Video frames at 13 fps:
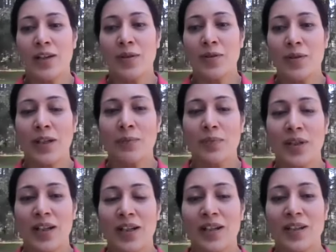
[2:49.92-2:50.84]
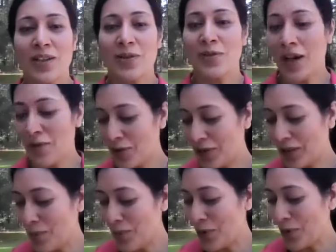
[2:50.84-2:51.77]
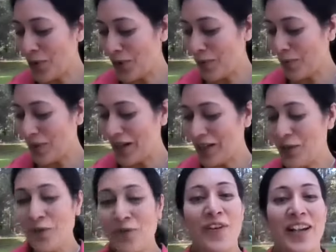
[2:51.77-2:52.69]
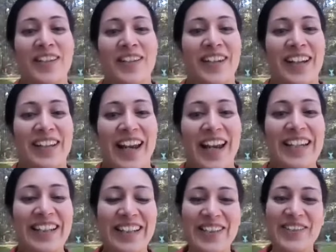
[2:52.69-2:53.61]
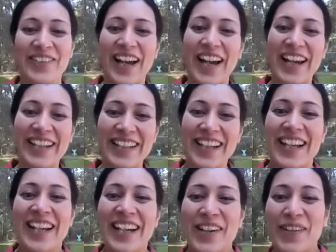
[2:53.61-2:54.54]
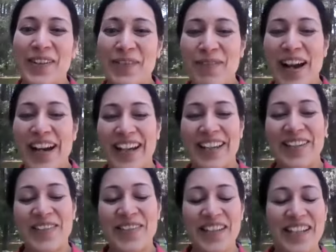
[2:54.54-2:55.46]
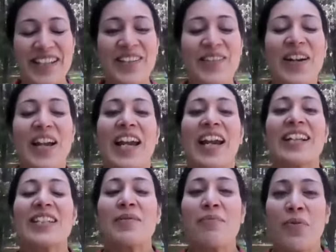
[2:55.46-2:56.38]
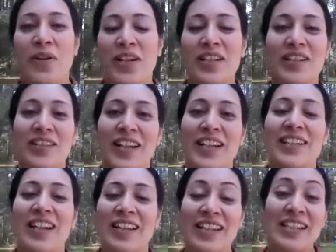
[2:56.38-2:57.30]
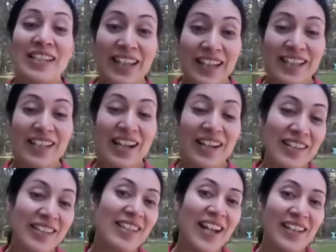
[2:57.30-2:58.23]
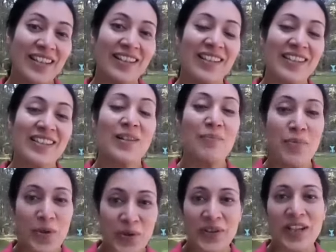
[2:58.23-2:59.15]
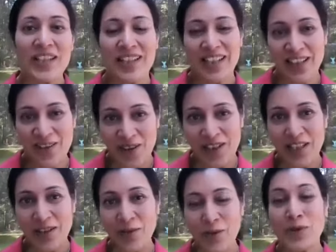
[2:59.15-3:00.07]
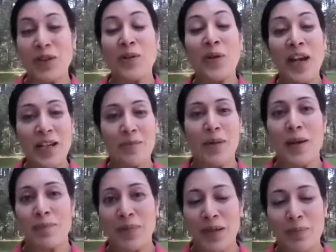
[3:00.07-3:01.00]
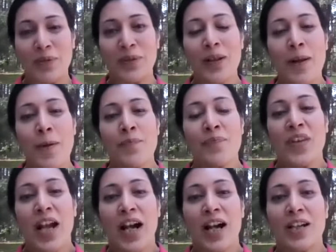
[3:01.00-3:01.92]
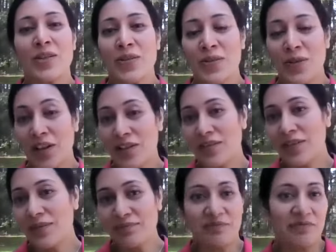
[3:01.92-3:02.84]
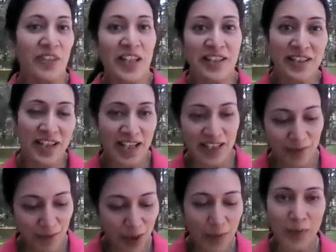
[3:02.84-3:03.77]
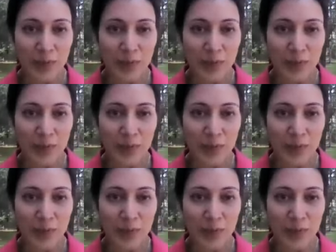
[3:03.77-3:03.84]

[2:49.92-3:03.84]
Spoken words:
you don't have to dip your your feather in ink to write back in those days. So it's important to let at least kids understand that this computer is a technology which was created by people to solve various kinds of